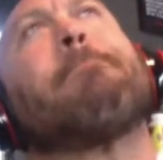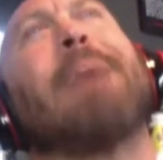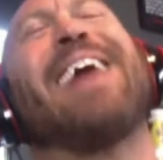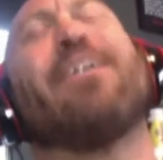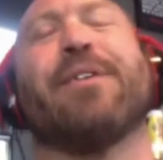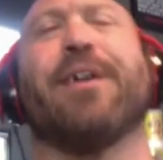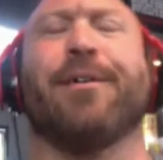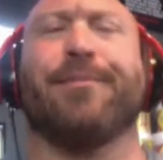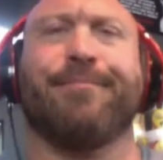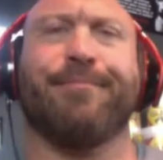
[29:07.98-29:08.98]
I don't
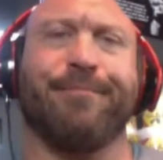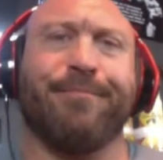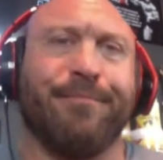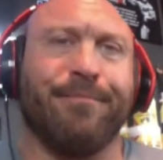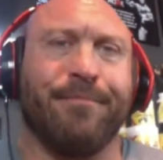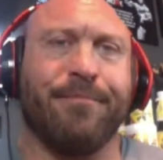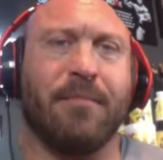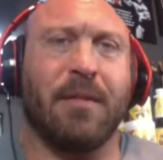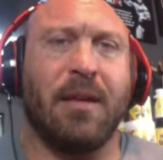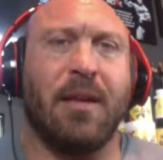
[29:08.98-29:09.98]
know.
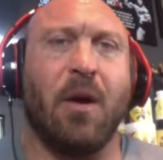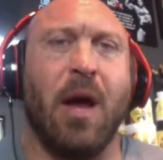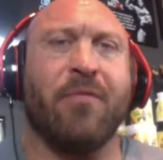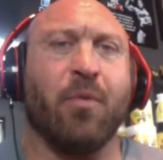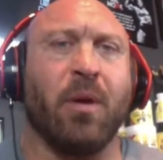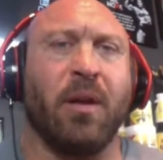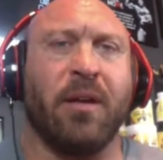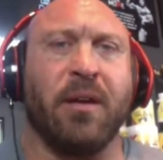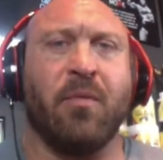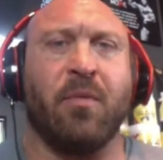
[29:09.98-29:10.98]
You know, I have a really
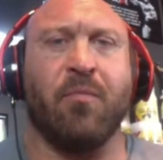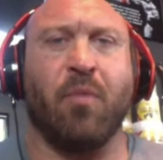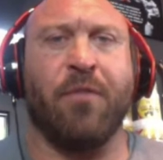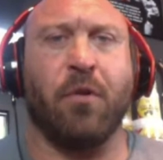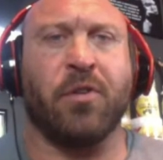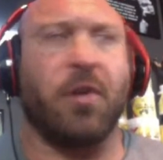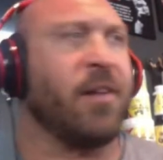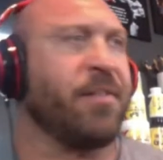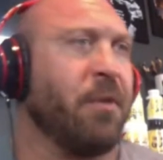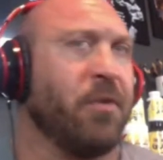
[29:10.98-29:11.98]
good reverse
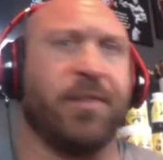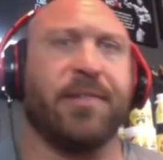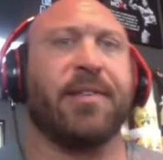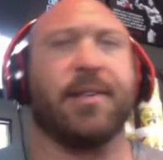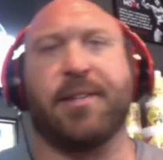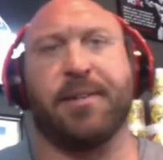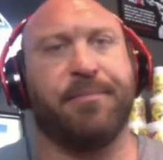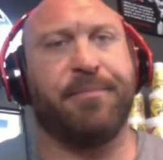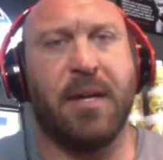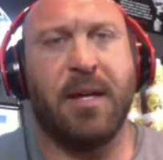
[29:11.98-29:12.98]
osmosis
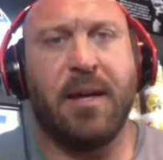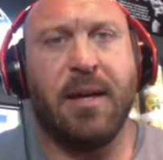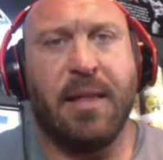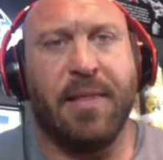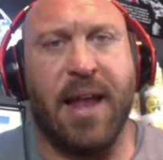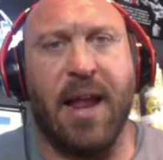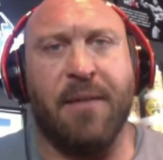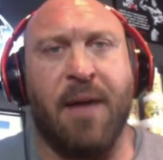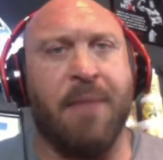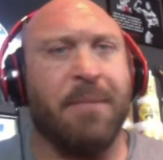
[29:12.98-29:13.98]
system that
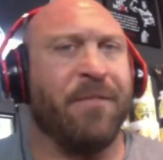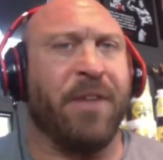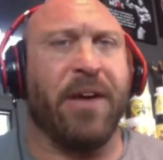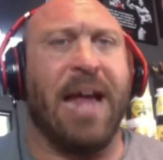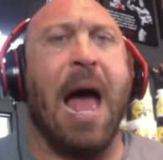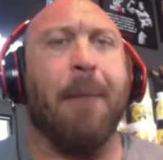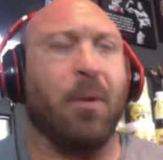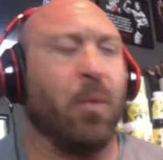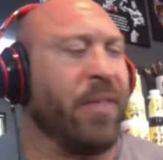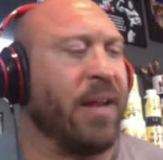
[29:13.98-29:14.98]
I've been very
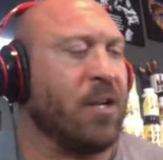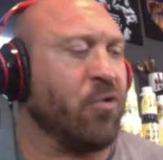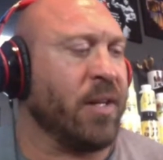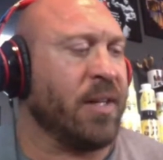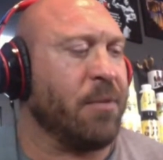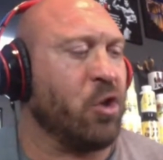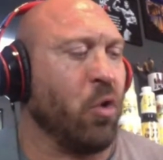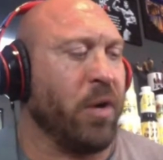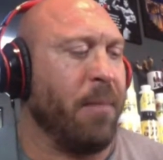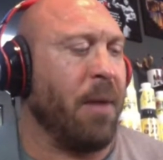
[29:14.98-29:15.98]
happy with, that I drink the
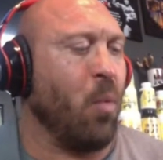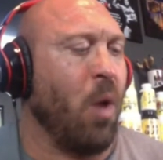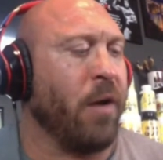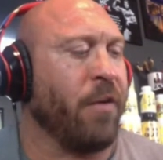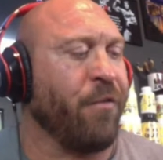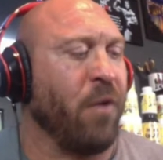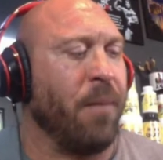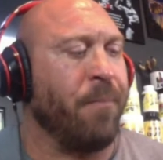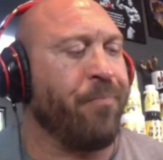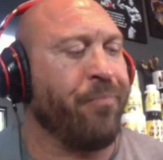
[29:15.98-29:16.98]
majority of my water
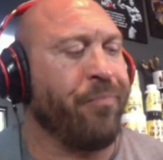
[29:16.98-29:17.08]
from.